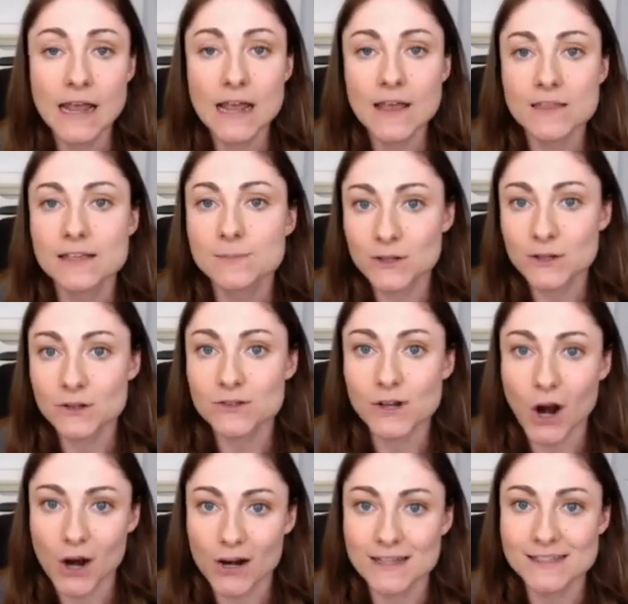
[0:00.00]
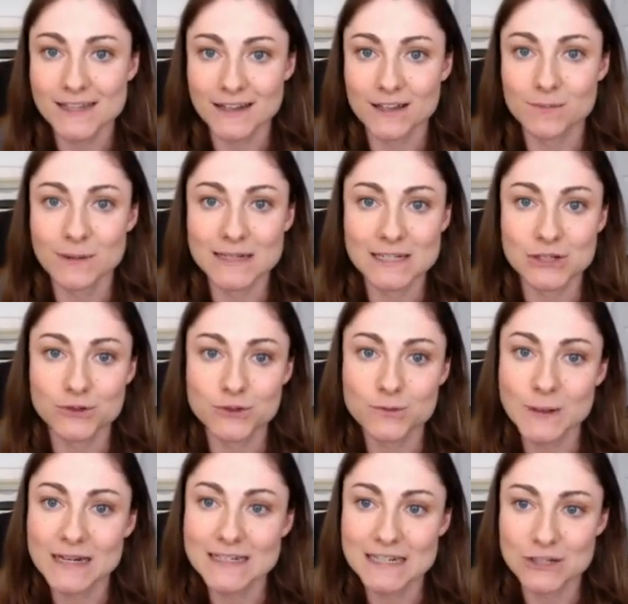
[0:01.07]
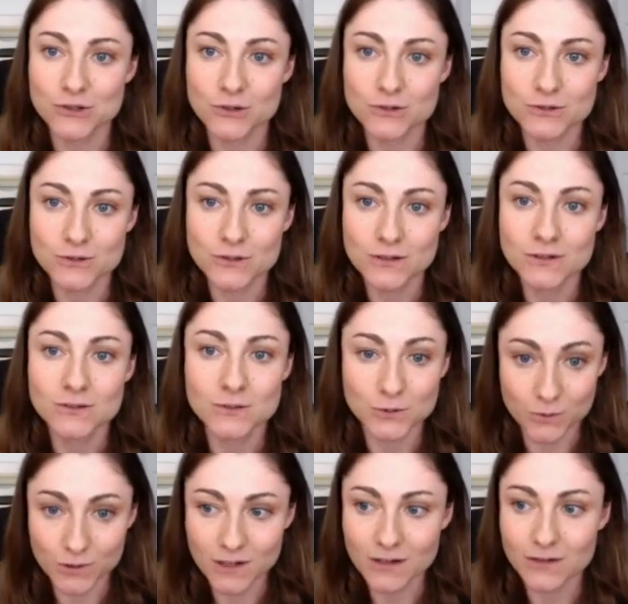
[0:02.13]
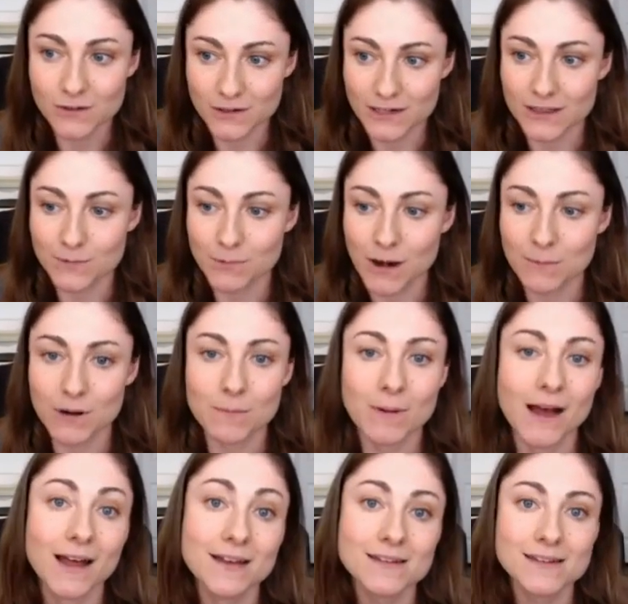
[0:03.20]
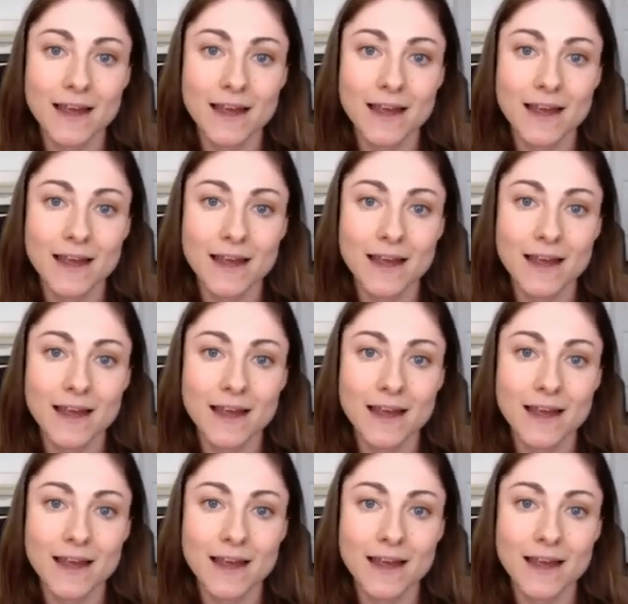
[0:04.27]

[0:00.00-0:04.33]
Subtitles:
These bundles are on sale in my Teachers Pay Teachers store at Learning at the Primary Pond.